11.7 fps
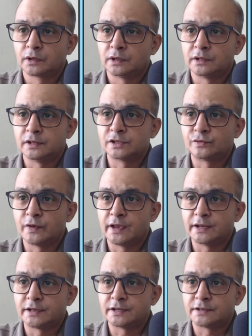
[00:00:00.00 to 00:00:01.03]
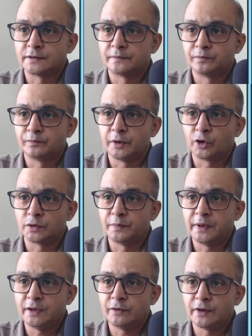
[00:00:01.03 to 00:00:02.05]
this we get it, because
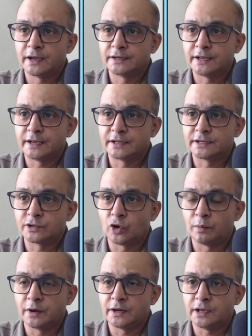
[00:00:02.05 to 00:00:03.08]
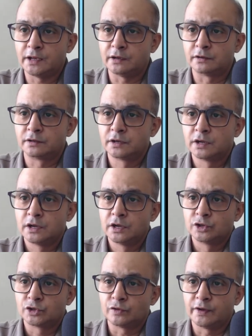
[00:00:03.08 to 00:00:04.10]
B we can take it common here.
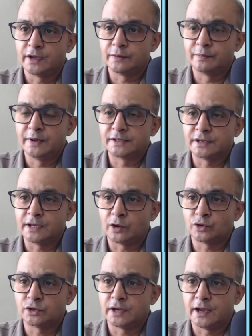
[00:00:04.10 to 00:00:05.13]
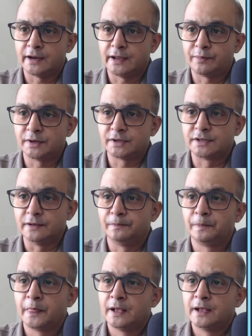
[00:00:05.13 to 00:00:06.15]
So we get BC out and A plus D.
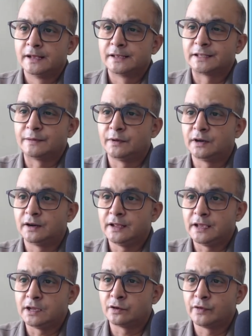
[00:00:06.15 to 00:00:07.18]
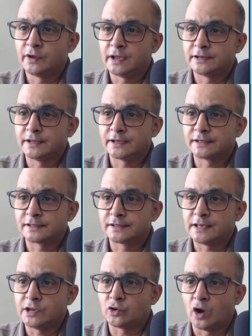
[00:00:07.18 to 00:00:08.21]
Similarly, here we can take
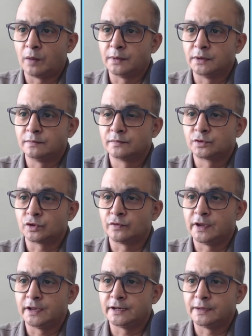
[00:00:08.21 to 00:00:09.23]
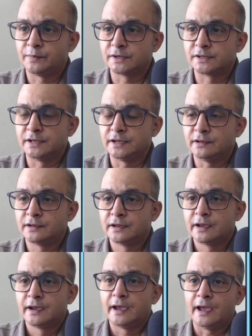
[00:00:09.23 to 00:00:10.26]
C common, so we get A plus D.
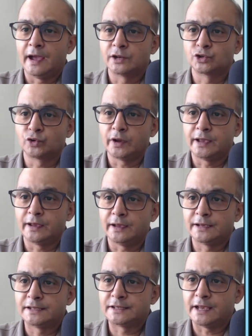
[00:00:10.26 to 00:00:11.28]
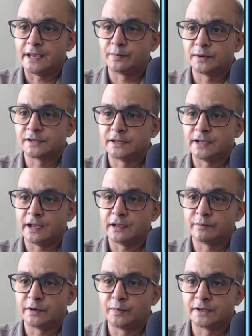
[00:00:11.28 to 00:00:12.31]
And so each A plus D I
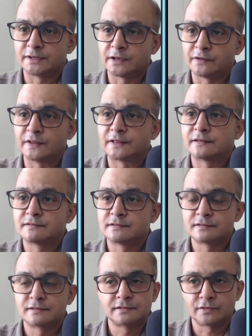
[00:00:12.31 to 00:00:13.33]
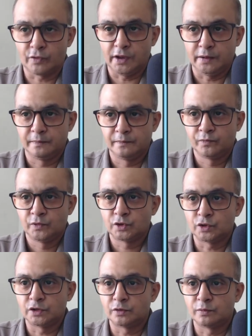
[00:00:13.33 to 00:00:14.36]
am replacing with 3.
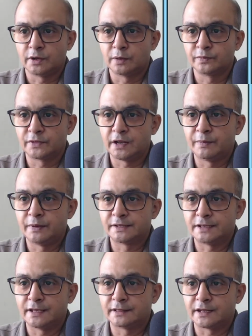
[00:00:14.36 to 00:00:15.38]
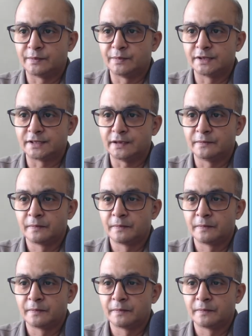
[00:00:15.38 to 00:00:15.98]
This will become 3BC and 3BC.